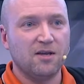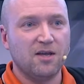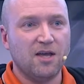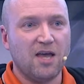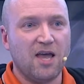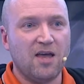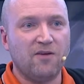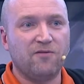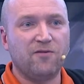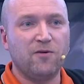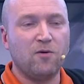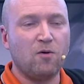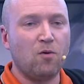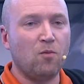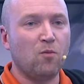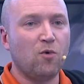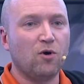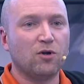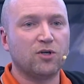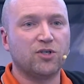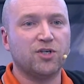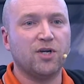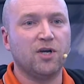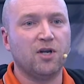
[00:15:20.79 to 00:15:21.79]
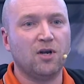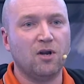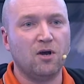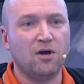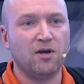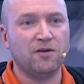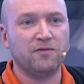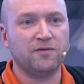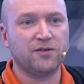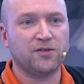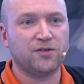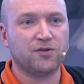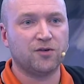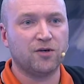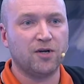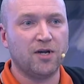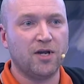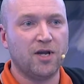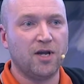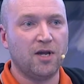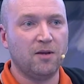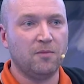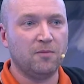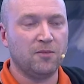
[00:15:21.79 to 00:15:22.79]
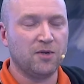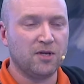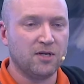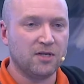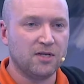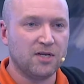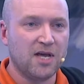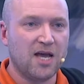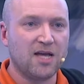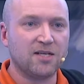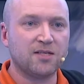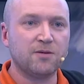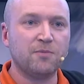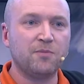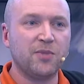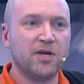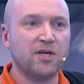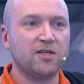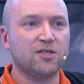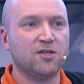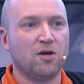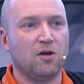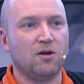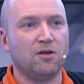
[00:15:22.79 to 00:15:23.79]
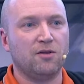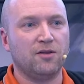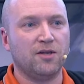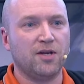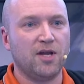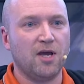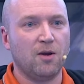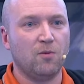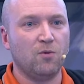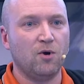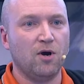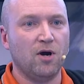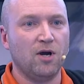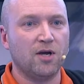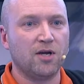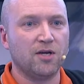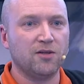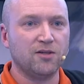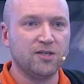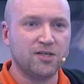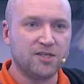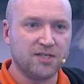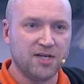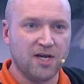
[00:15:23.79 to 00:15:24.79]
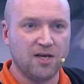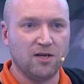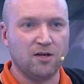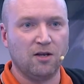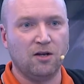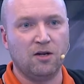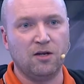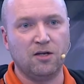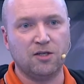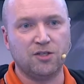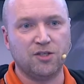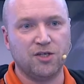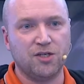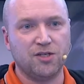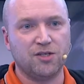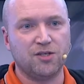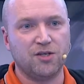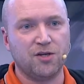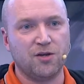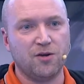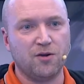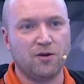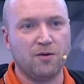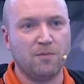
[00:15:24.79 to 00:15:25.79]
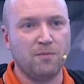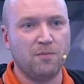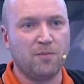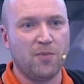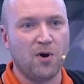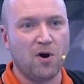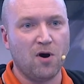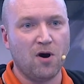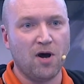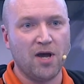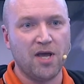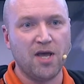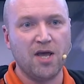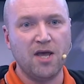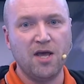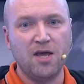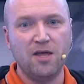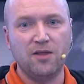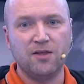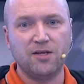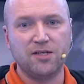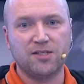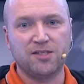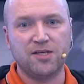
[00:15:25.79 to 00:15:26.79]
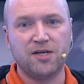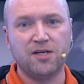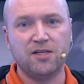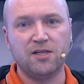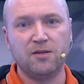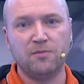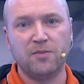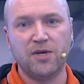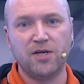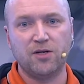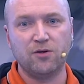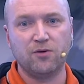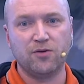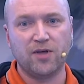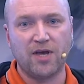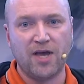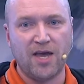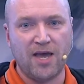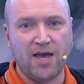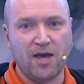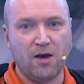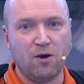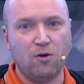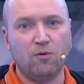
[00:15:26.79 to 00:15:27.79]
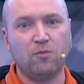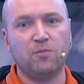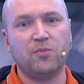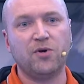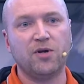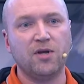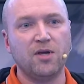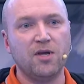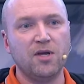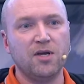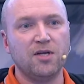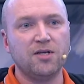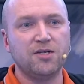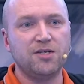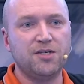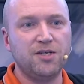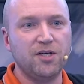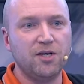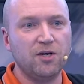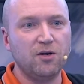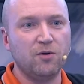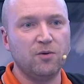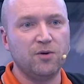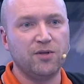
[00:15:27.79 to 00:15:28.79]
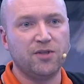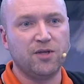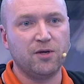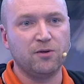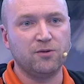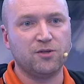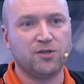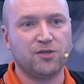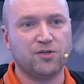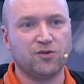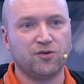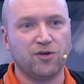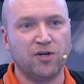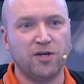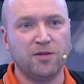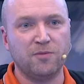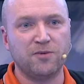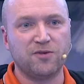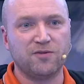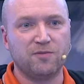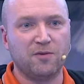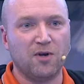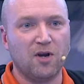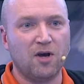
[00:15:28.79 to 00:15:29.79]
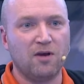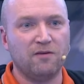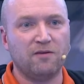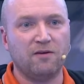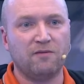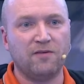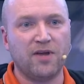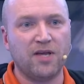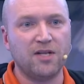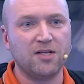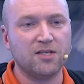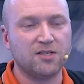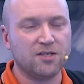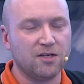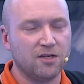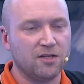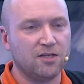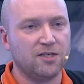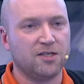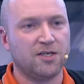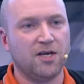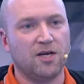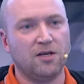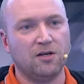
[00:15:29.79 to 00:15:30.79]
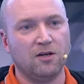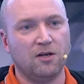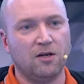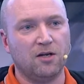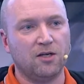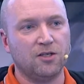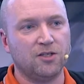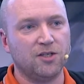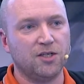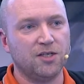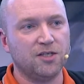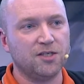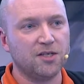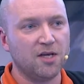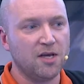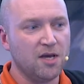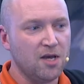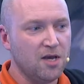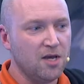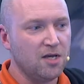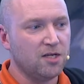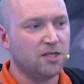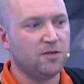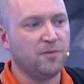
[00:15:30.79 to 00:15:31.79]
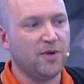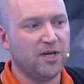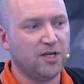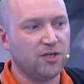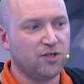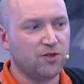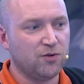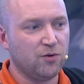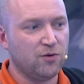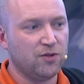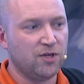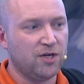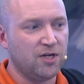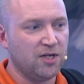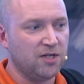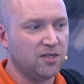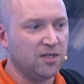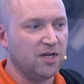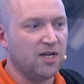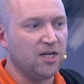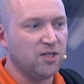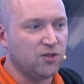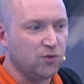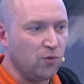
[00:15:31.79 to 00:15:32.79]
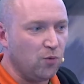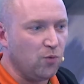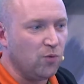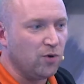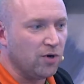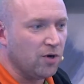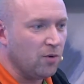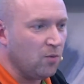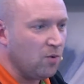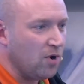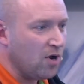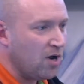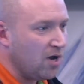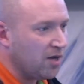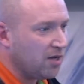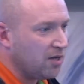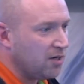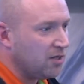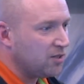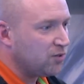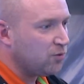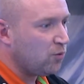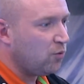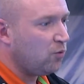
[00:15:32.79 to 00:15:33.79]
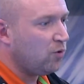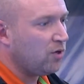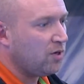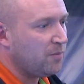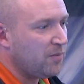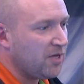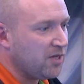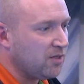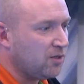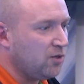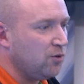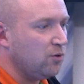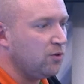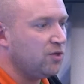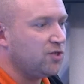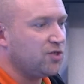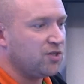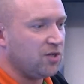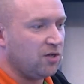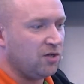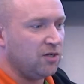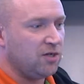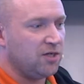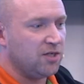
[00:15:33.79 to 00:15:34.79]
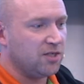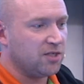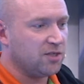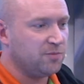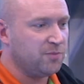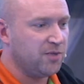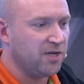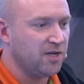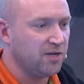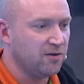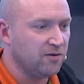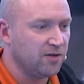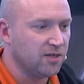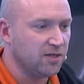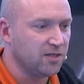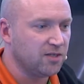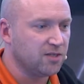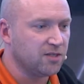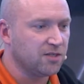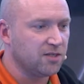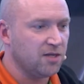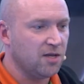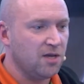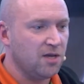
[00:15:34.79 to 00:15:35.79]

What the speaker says: everyone watching a live stream has a big toll on the network, and there's technologies that you can buy that sit in the middle that help deal with those streams from live events and other technologies to make sure that it's all going to work and it's all going to be a good, solid experience.